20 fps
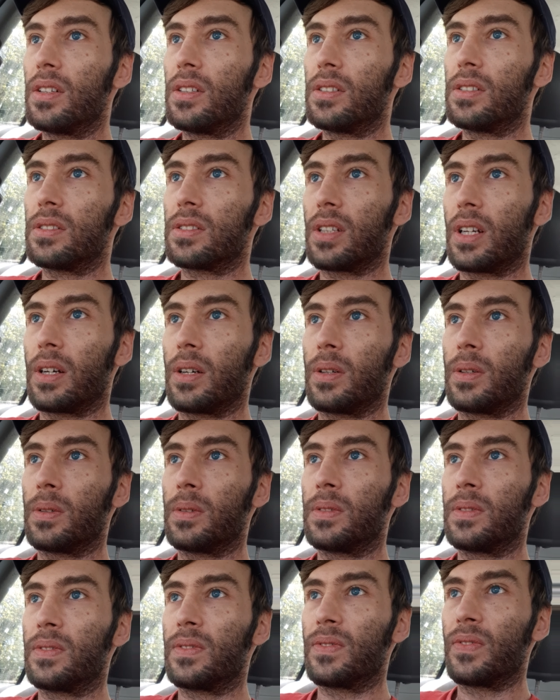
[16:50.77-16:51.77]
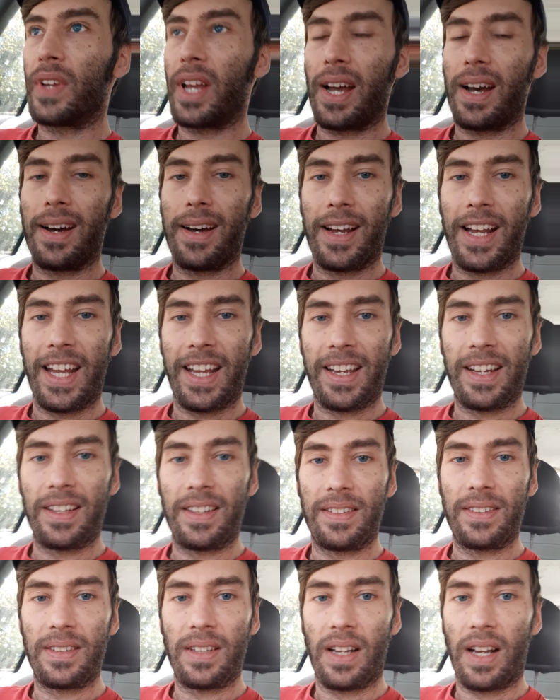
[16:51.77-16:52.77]
So, yeah,
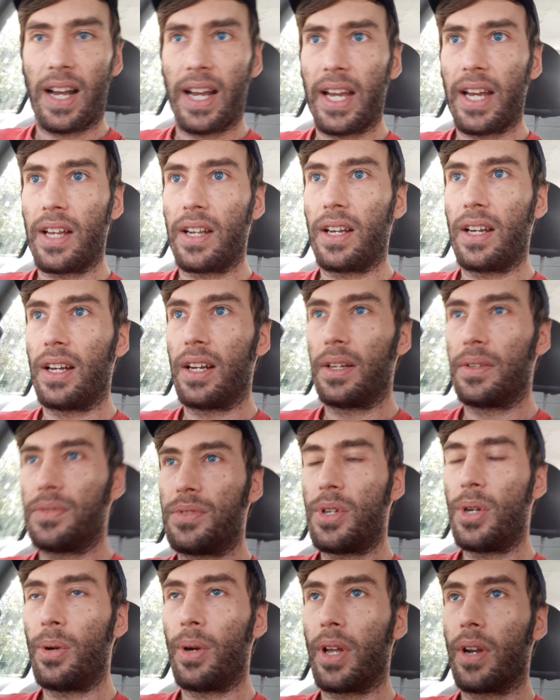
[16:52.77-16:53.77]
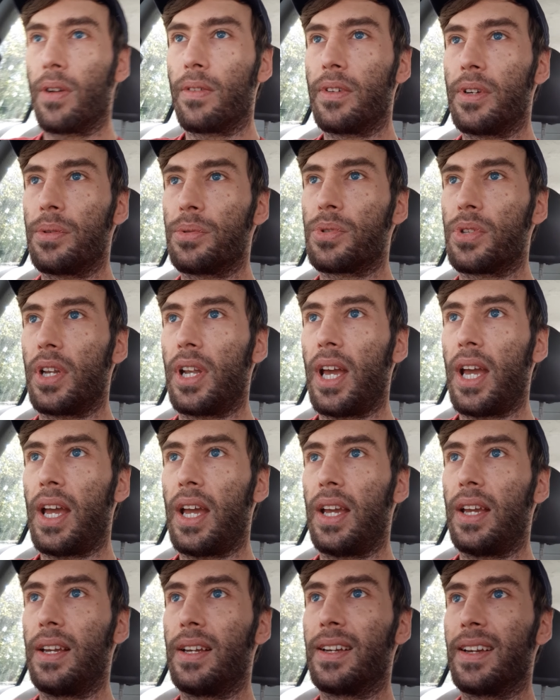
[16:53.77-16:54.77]
and I had 2 interviews
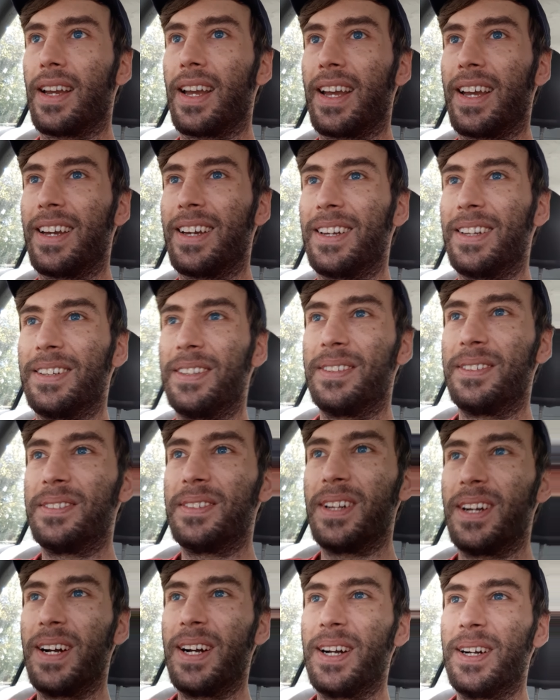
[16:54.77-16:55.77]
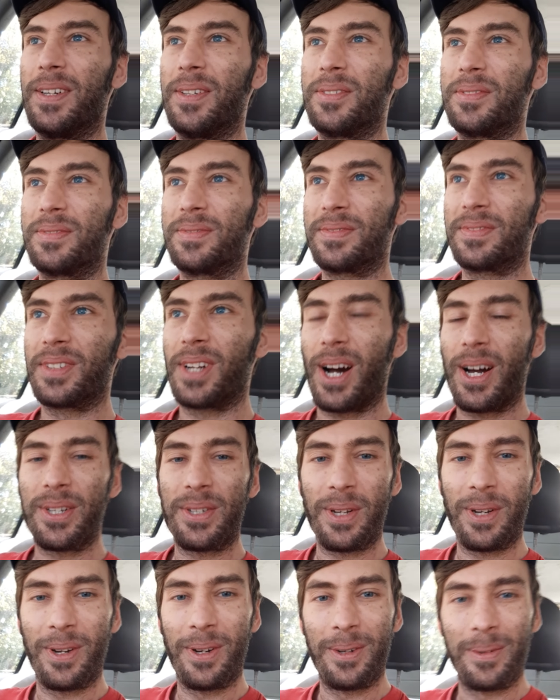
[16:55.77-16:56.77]
today, and got
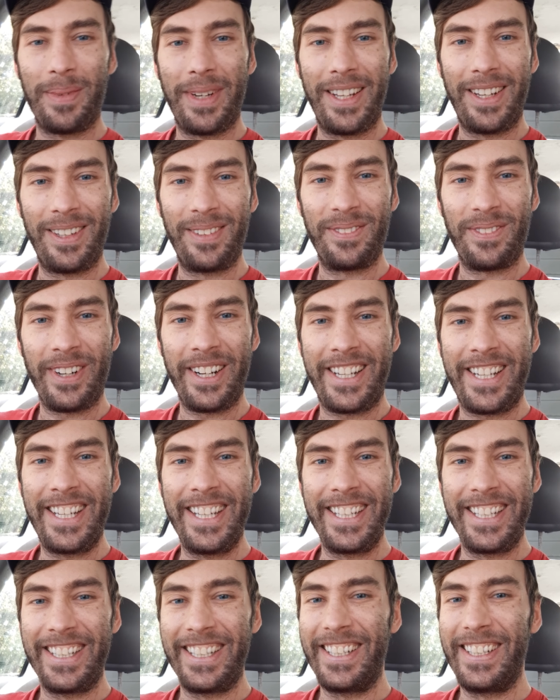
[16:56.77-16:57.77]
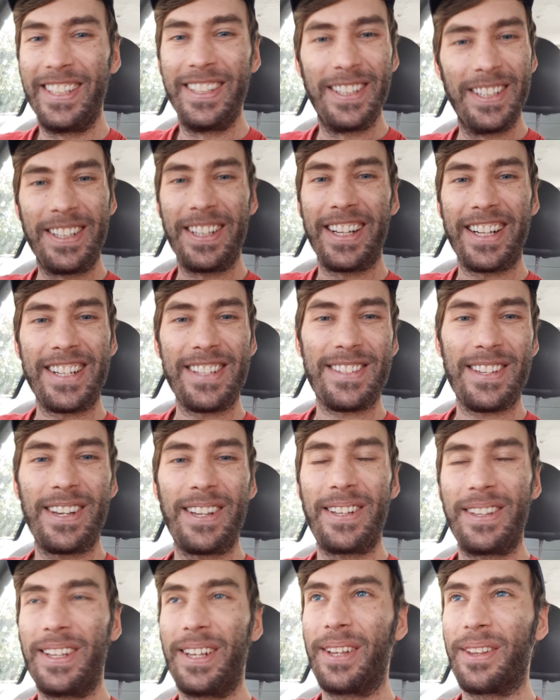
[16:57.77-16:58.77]
to them, and freaking, like I
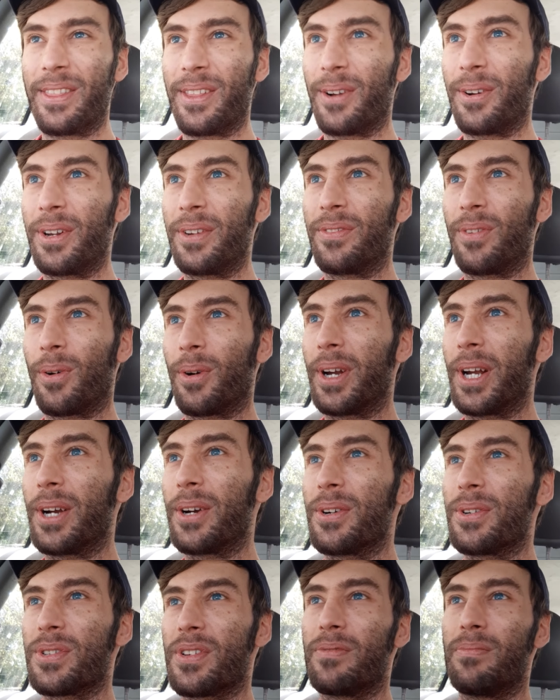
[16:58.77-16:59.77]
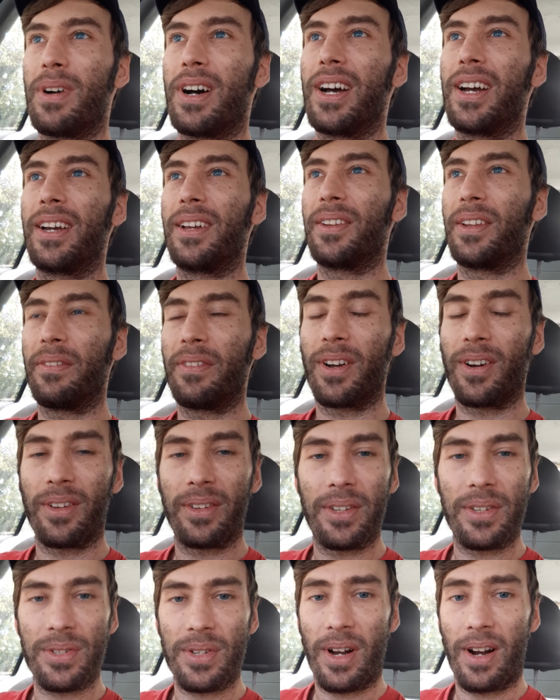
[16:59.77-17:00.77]
said, the 34 years of my living on
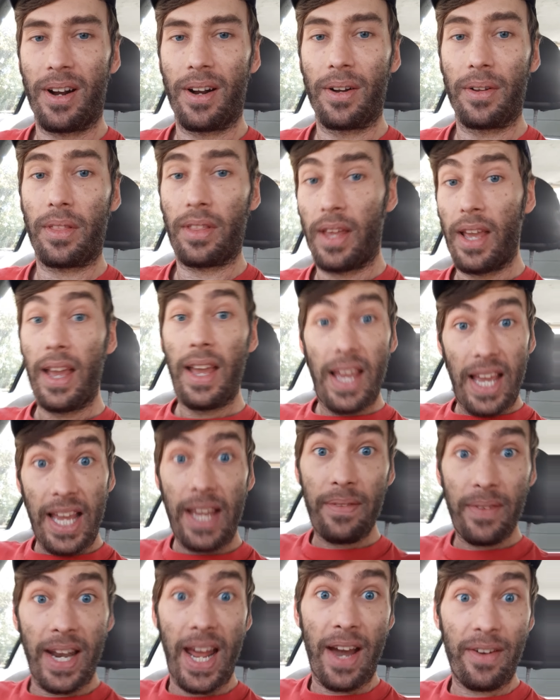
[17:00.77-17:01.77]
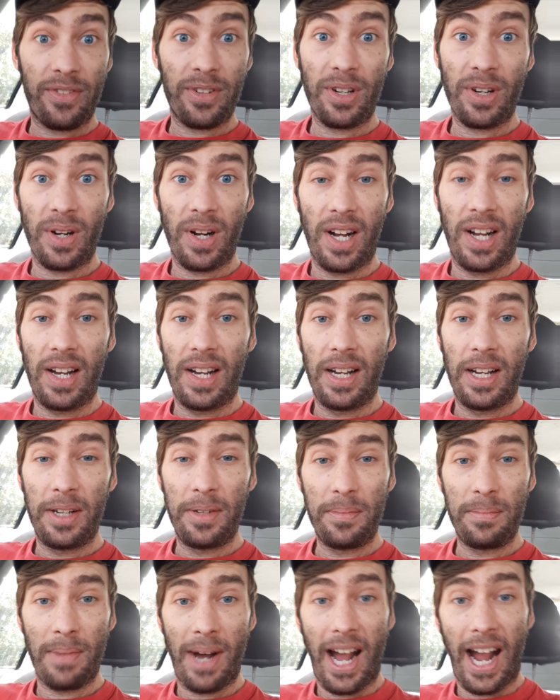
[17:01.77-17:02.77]
this earth, even after
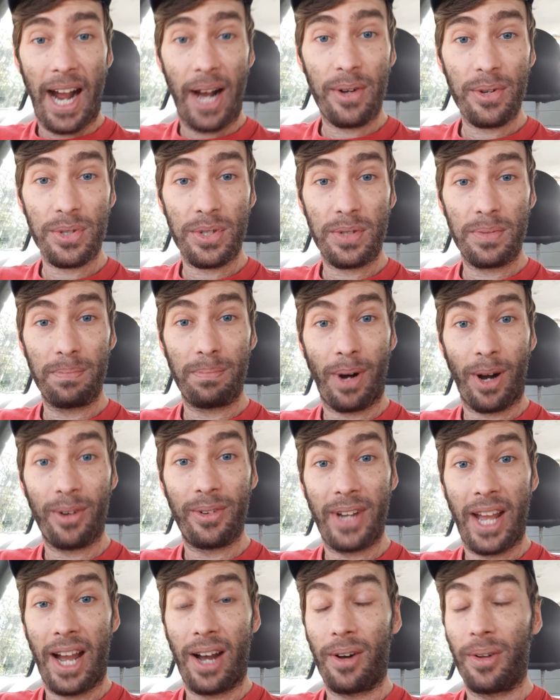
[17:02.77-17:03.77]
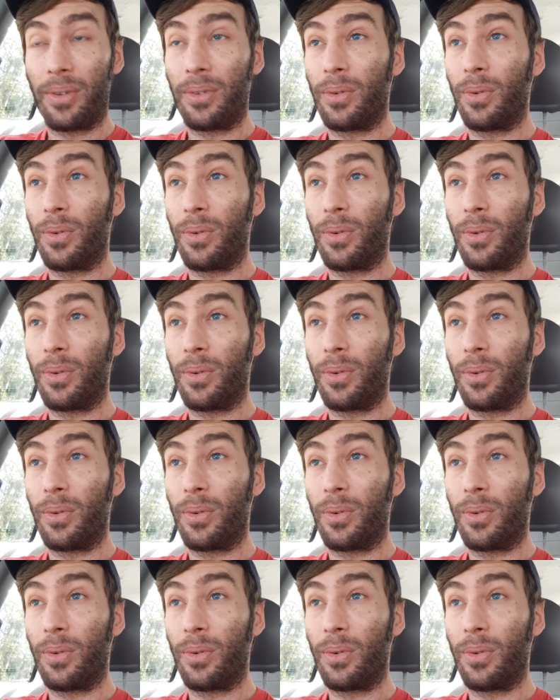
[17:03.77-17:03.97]
my house burned down